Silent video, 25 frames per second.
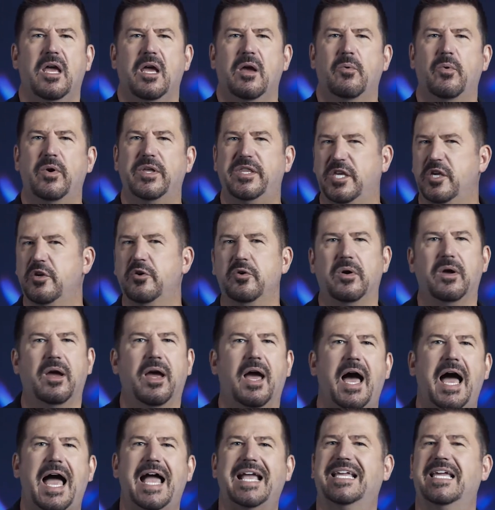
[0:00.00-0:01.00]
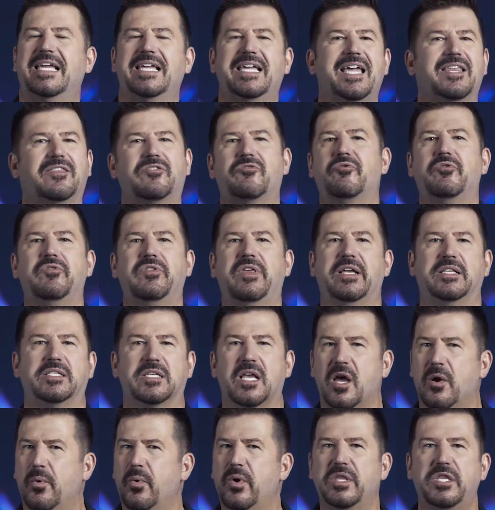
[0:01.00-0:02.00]
With you, I can get through this.
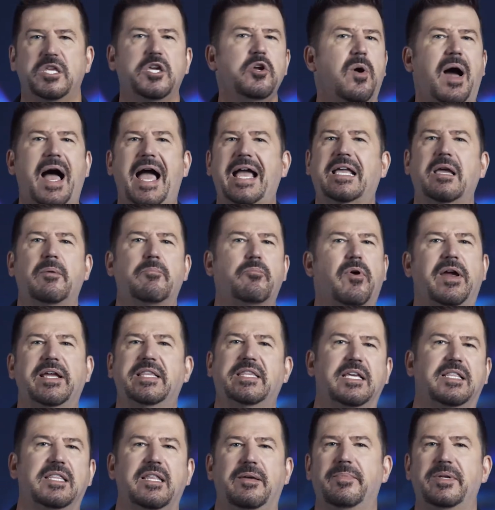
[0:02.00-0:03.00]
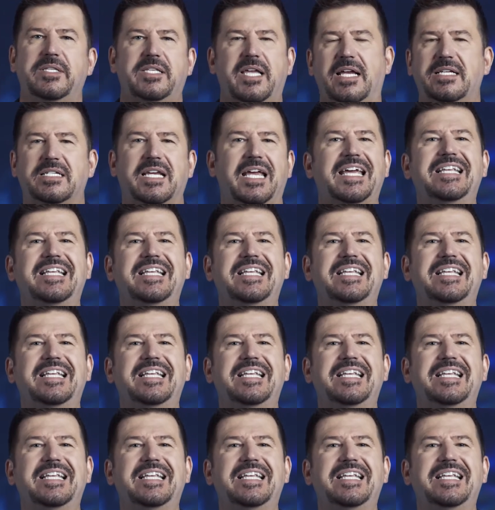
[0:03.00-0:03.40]
With you, I can break the limitation.